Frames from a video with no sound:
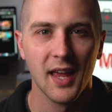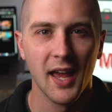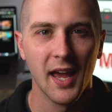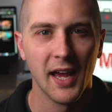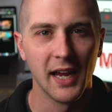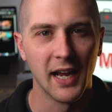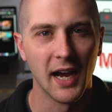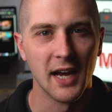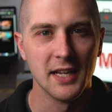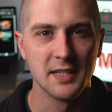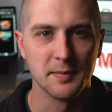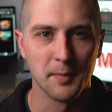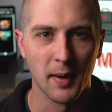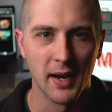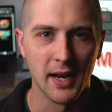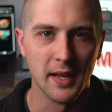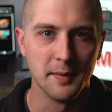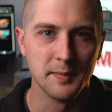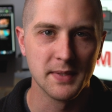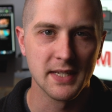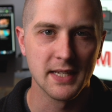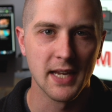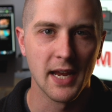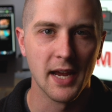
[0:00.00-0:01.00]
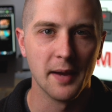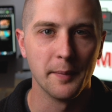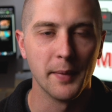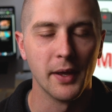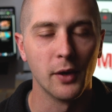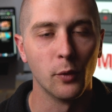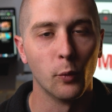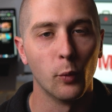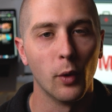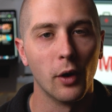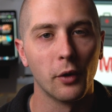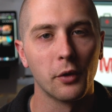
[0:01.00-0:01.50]
Hey guys, my name's Sam
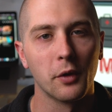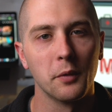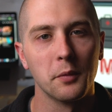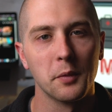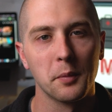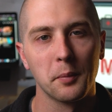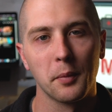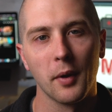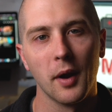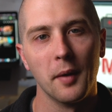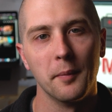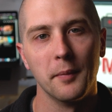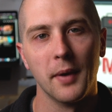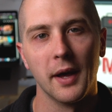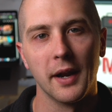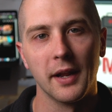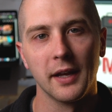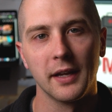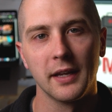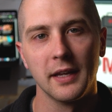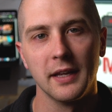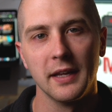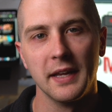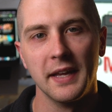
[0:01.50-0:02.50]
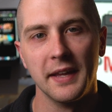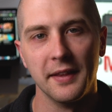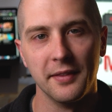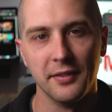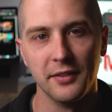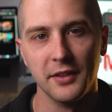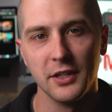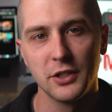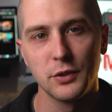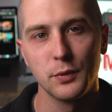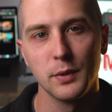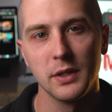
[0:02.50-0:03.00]
and welcome to Prep Medic. In
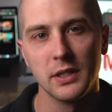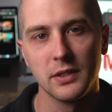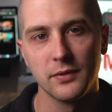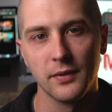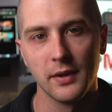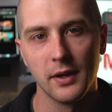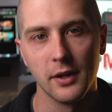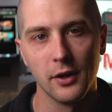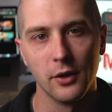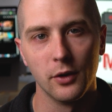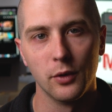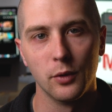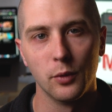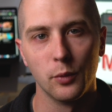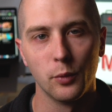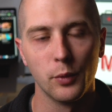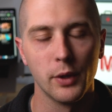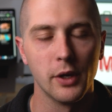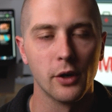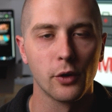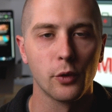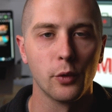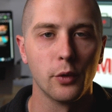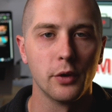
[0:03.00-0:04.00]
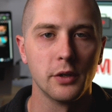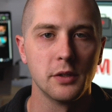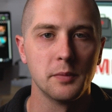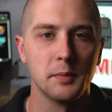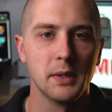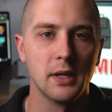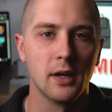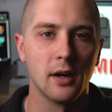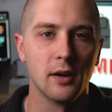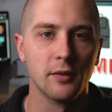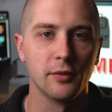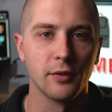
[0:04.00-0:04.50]
this week's video, we are going to be
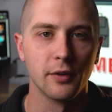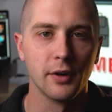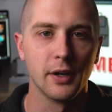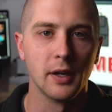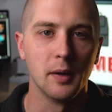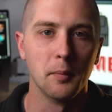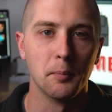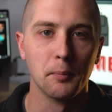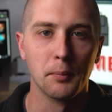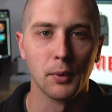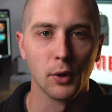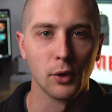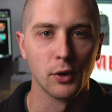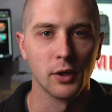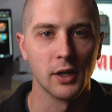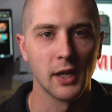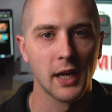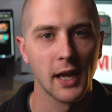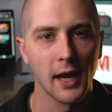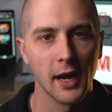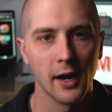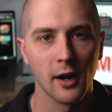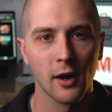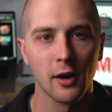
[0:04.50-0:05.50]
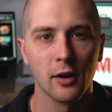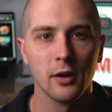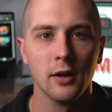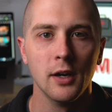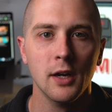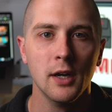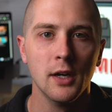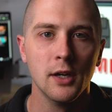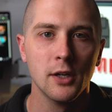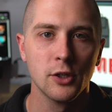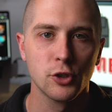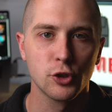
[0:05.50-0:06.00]
covering burn care,
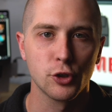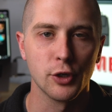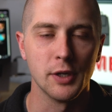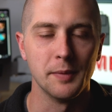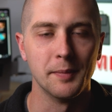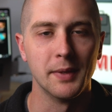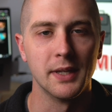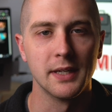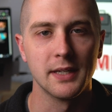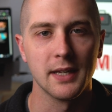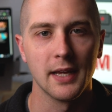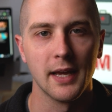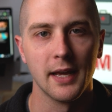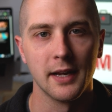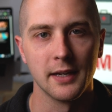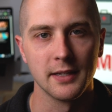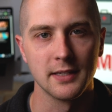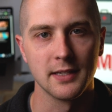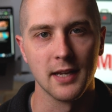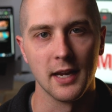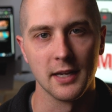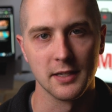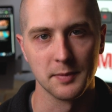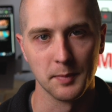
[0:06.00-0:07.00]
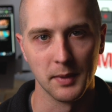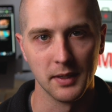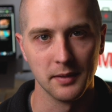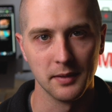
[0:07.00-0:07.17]
treatment, and assessment.